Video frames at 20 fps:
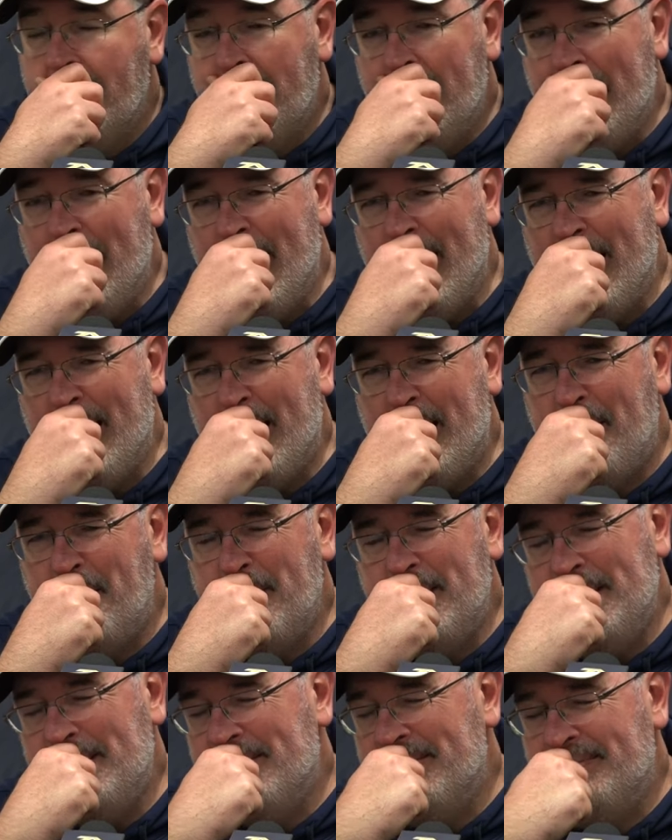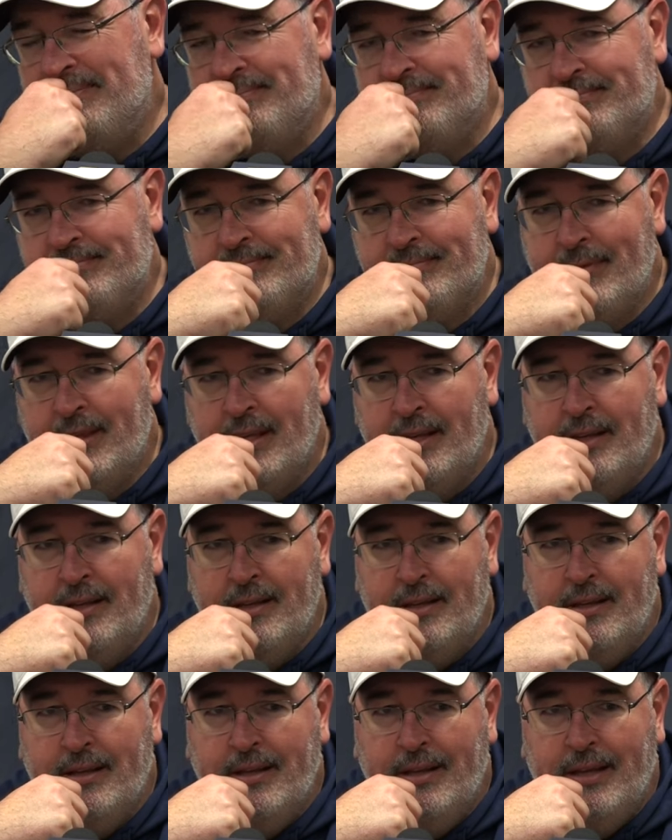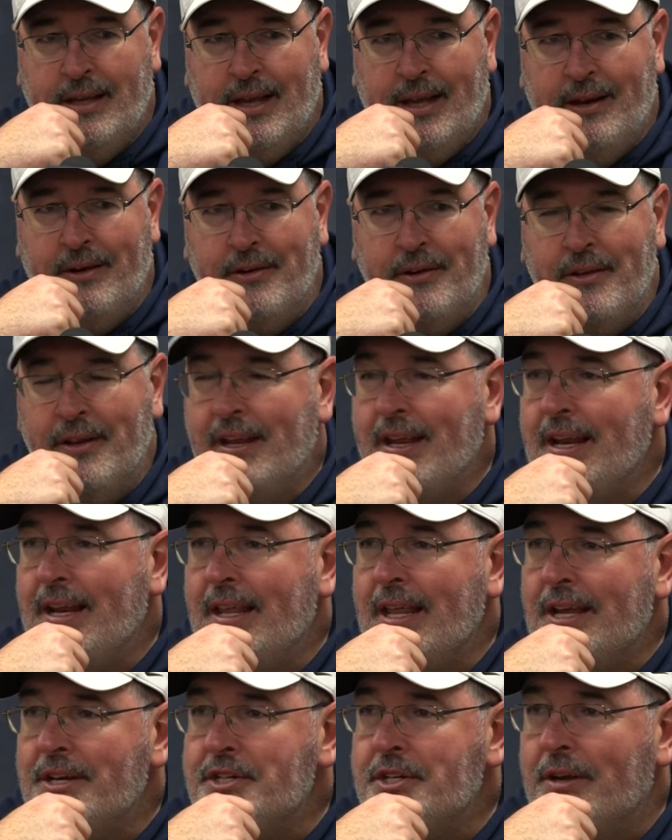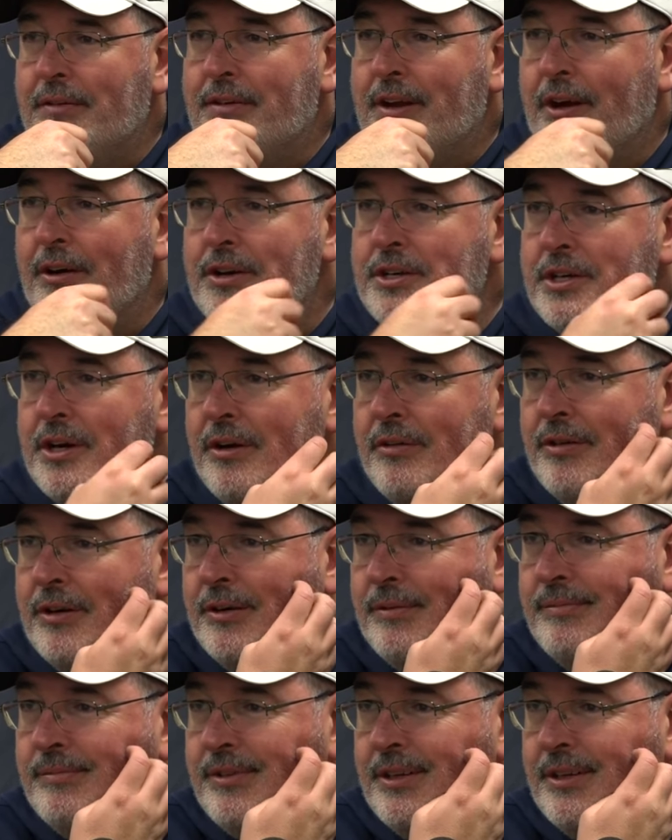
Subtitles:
Yeah, I mean, I don't know that any of that stuff carries over.